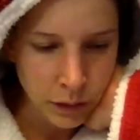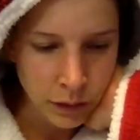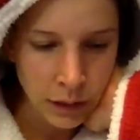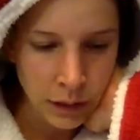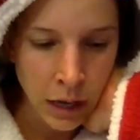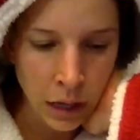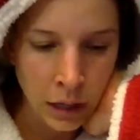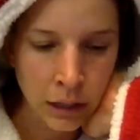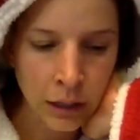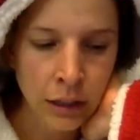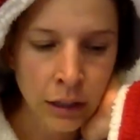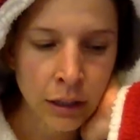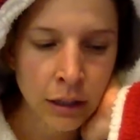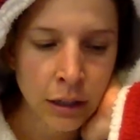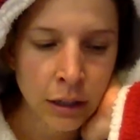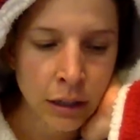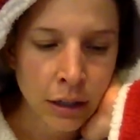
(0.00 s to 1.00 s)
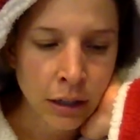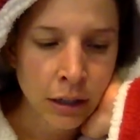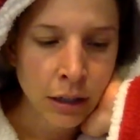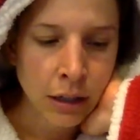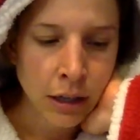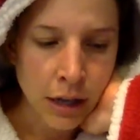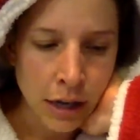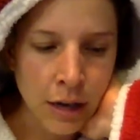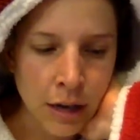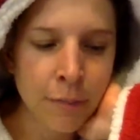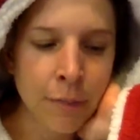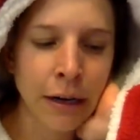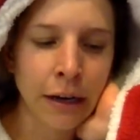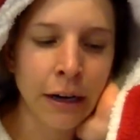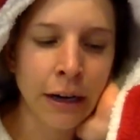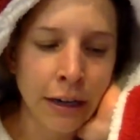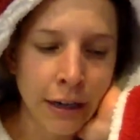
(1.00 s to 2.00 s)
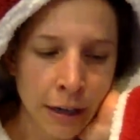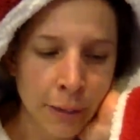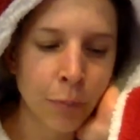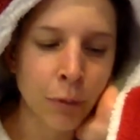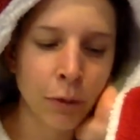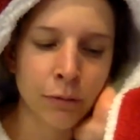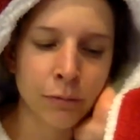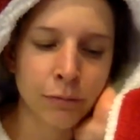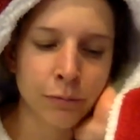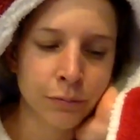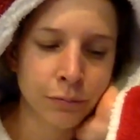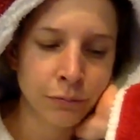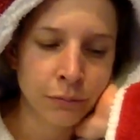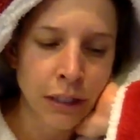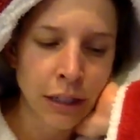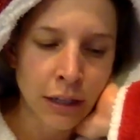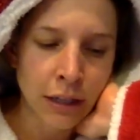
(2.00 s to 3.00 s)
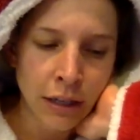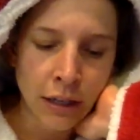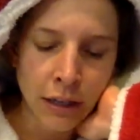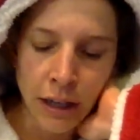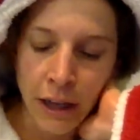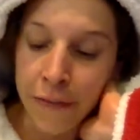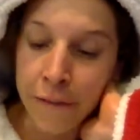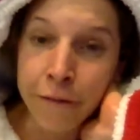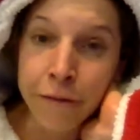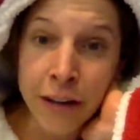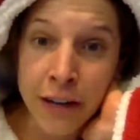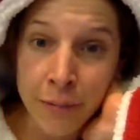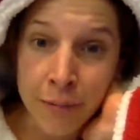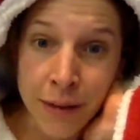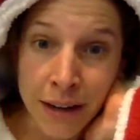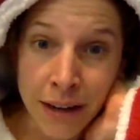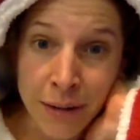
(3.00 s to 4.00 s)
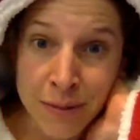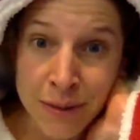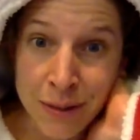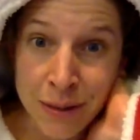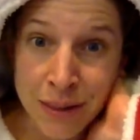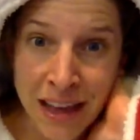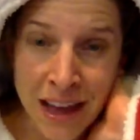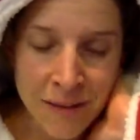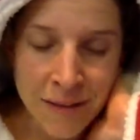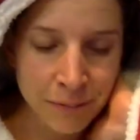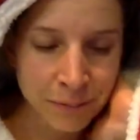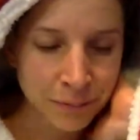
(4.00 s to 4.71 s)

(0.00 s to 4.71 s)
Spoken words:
Young, unmarried couple. And the freedom that comes with that.